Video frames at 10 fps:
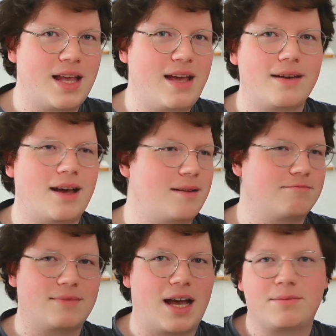hey,
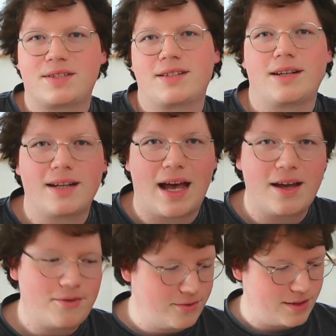I'm, I'm still
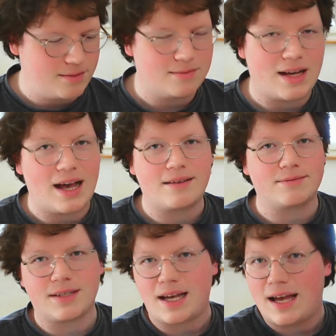alive, um, I,
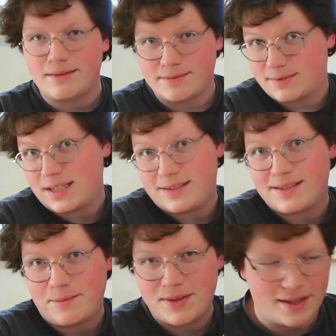I did
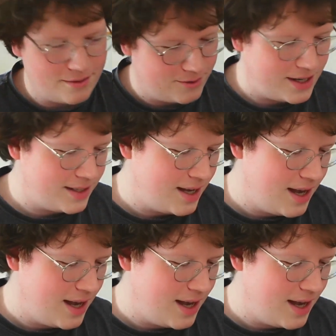something, right?